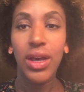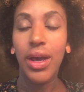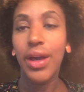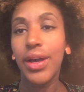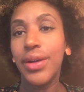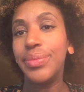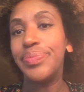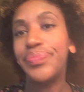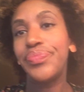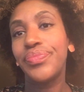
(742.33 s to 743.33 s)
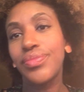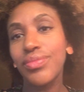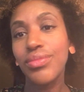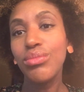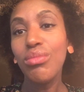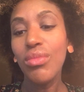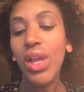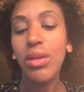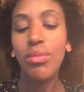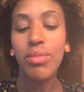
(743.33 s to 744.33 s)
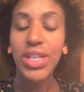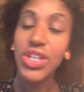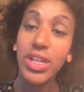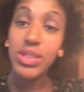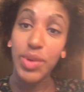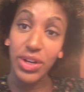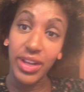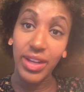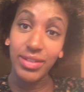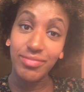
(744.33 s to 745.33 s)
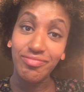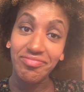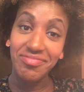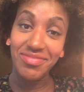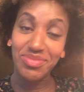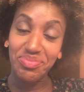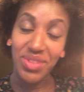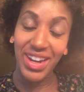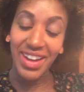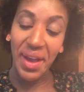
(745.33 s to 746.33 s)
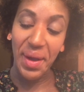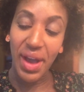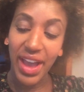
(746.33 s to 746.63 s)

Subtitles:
My chin is burning right now.